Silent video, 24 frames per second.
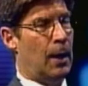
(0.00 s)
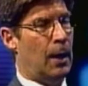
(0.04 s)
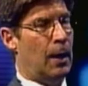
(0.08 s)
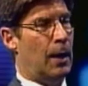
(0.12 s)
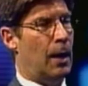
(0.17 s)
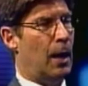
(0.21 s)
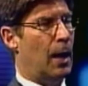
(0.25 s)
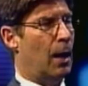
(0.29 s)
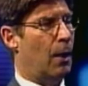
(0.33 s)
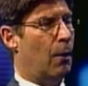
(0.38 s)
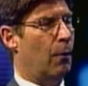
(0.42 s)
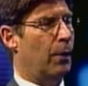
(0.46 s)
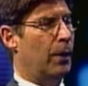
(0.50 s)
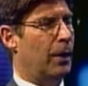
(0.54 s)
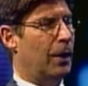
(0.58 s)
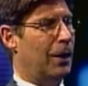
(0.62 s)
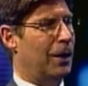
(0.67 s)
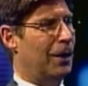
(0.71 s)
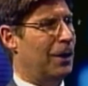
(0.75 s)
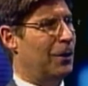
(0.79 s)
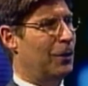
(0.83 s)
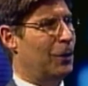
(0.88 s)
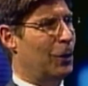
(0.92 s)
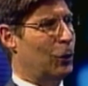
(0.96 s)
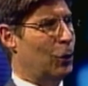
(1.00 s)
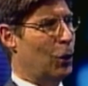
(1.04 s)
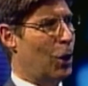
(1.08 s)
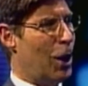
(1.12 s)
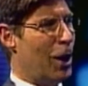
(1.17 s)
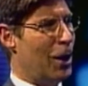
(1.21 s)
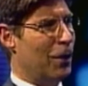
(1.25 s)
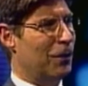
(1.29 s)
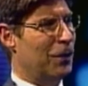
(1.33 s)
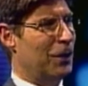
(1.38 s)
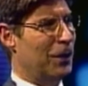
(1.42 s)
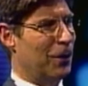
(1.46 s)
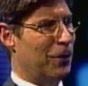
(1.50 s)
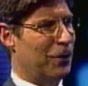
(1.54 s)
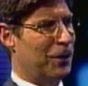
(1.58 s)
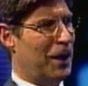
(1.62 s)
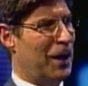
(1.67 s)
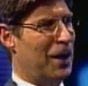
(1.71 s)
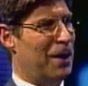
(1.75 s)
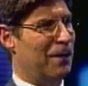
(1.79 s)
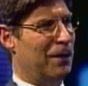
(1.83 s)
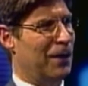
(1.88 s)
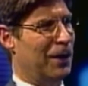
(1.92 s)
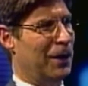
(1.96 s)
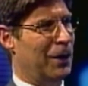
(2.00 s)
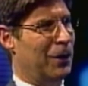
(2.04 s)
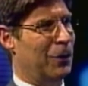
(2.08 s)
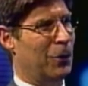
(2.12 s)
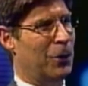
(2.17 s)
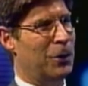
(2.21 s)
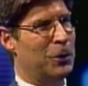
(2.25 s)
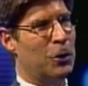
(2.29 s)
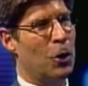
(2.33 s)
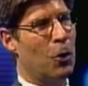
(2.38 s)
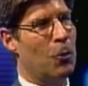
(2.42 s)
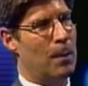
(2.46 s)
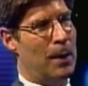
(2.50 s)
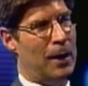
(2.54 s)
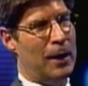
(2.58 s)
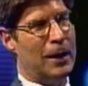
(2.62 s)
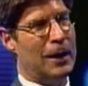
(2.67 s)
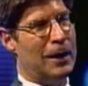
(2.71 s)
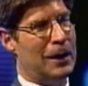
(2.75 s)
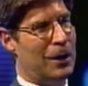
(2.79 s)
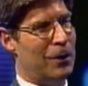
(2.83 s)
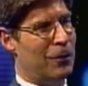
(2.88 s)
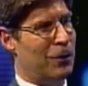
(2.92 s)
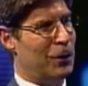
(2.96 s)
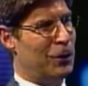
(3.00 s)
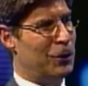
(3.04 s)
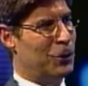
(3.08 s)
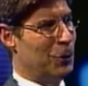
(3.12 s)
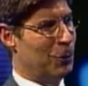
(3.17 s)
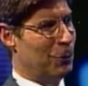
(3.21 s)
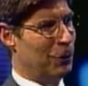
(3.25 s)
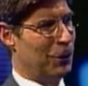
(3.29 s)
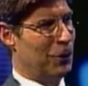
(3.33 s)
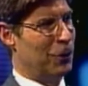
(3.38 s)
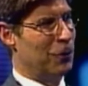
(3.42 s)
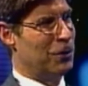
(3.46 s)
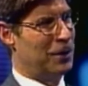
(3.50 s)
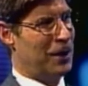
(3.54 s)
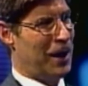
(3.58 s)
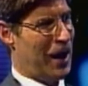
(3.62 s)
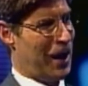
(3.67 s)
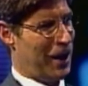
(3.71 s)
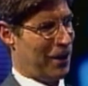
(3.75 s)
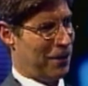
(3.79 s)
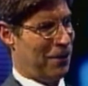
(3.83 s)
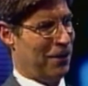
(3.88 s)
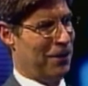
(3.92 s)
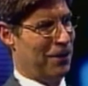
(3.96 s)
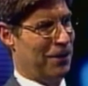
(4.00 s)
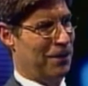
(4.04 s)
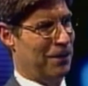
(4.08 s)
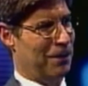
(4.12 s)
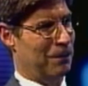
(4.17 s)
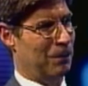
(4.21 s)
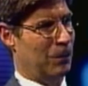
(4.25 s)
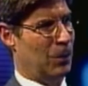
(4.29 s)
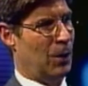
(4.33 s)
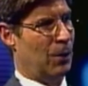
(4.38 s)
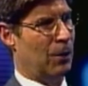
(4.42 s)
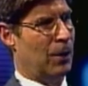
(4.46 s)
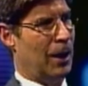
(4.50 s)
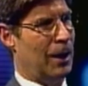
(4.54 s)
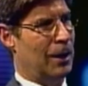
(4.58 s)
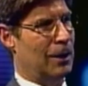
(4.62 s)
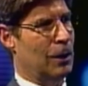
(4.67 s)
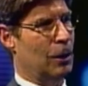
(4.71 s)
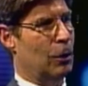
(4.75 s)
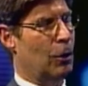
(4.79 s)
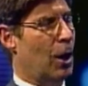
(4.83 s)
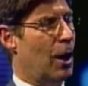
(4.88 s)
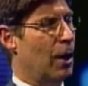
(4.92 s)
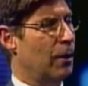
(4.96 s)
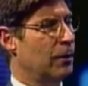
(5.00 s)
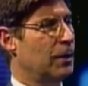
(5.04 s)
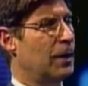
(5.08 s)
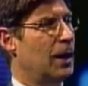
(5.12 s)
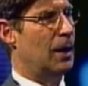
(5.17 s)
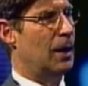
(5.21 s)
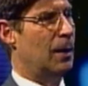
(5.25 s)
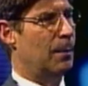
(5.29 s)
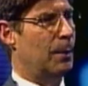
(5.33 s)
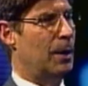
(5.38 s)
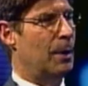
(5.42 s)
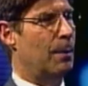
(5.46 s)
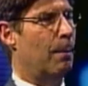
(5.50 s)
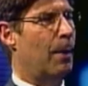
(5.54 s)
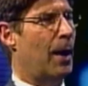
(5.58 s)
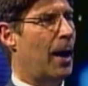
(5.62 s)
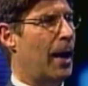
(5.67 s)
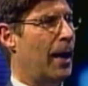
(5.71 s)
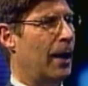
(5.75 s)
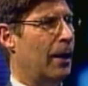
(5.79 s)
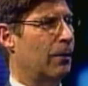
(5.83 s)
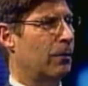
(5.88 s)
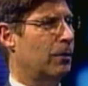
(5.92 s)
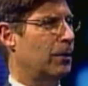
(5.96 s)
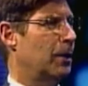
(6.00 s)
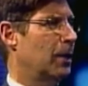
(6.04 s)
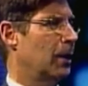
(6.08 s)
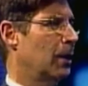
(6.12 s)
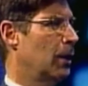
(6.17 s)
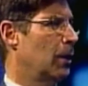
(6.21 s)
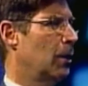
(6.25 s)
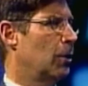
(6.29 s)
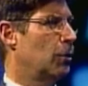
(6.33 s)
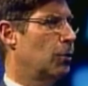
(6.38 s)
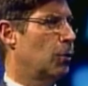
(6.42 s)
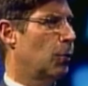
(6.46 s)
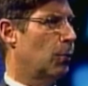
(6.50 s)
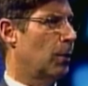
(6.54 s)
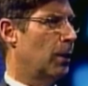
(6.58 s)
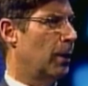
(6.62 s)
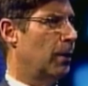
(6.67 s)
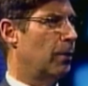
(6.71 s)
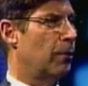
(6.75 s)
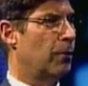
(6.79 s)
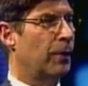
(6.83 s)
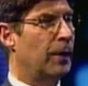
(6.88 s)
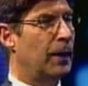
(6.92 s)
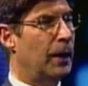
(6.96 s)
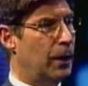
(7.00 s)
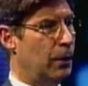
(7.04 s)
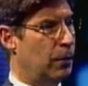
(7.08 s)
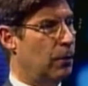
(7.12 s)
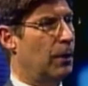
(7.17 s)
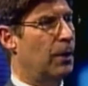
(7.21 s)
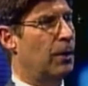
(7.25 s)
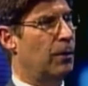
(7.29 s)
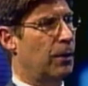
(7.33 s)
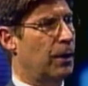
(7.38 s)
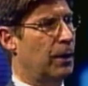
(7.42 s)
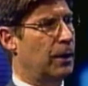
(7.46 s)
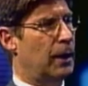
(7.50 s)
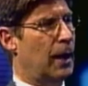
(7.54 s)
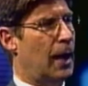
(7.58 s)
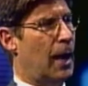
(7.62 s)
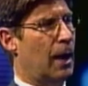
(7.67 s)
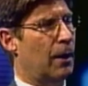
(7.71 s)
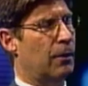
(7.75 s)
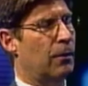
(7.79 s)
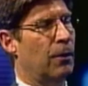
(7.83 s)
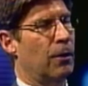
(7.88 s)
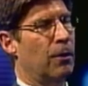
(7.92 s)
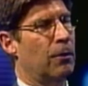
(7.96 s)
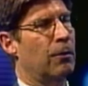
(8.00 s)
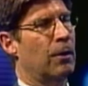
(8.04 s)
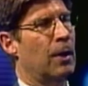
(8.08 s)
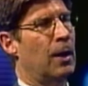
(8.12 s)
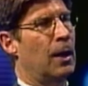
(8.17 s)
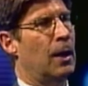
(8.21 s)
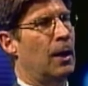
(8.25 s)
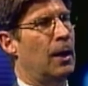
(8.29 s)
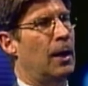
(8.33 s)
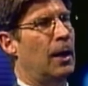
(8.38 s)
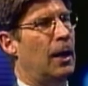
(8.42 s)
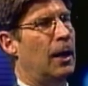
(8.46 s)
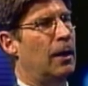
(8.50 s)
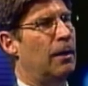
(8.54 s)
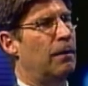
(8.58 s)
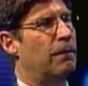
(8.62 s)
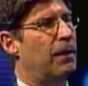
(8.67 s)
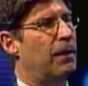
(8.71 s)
Now, the laws in the state of Illinois don't make it easy to reduce taxes. Okay, the laws to be biased towards increasing taxes, and in